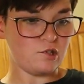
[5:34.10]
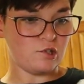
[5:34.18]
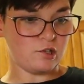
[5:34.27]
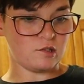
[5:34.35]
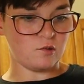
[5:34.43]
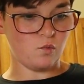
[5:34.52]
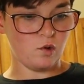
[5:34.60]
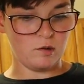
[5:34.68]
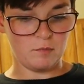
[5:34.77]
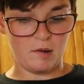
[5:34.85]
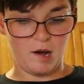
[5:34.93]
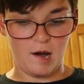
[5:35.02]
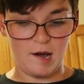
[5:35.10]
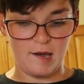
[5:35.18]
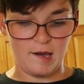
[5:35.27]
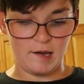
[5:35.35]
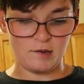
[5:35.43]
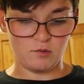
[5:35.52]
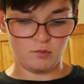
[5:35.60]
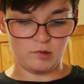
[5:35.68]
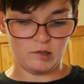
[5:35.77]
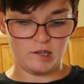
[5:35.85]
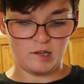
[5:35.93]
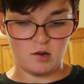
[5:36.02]
just one pie. I don't
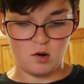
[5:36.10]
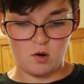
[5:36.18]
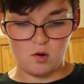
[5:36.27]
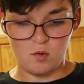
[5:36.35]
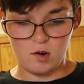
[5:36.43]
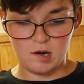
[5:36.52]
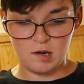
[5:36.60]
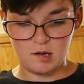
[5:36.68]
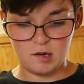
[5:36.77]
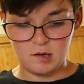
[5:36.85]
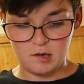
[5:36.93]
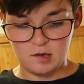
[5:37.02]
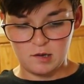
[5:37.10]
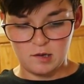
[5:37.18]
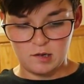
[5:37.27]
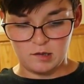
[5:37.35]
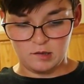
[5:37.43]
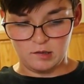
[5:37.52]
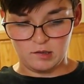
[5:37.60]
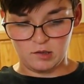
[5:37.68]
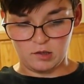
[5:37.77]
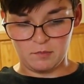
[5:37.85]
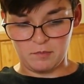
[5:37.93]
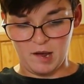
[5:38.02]
really know. And
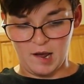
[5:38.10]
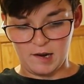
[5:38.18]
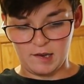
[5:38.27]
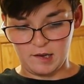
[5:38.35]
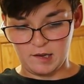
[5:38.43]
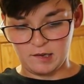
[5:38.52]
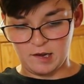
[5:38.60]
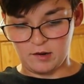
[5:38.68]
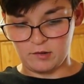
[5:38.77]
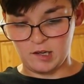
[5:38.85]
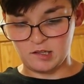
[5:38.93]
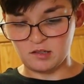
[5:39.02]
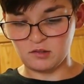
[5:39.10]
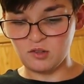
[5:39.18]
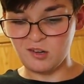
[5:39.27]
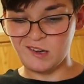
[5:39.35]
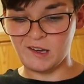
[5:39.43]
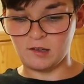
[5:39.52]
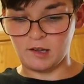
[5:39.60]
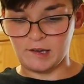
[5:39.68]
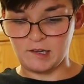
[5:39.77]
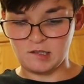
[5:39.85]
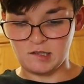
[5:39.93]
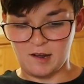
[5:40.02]
start patting it down. It's looking
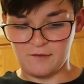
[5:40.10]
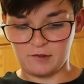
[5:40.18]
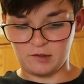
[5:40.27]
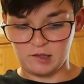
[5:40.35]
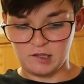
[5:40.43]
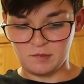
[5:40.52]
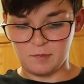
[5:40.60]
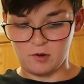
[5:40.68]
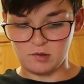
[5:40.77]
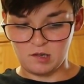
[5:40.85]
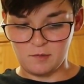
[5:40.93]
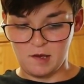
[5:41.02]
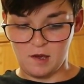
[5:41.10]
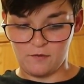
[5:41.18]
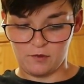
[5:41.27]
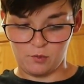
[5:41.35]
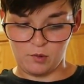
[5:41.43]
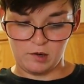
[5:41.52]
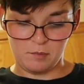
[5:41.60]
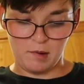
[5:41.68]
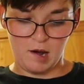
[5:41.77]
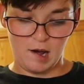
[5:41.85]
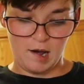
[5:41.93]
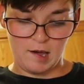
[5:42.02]
like it's definitely supposed to be for one
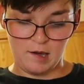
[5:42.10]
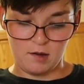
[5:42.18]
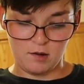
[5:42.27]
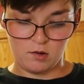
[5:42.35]
pie,